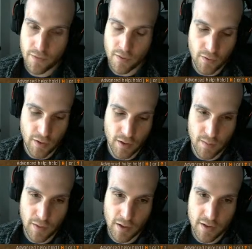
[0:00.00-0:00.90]
Reload
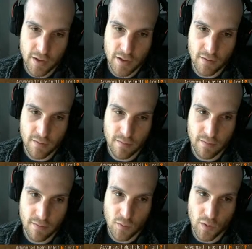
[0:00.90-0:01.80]
the magazine.
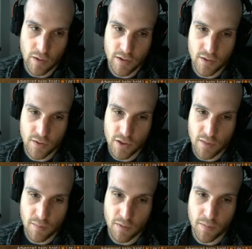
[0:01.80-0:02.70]
Round still
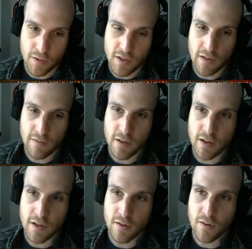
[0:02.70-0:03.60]
chambered, but safety
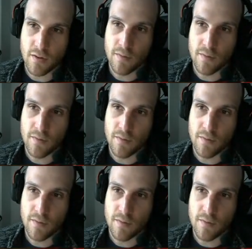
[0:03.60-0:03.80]
is on.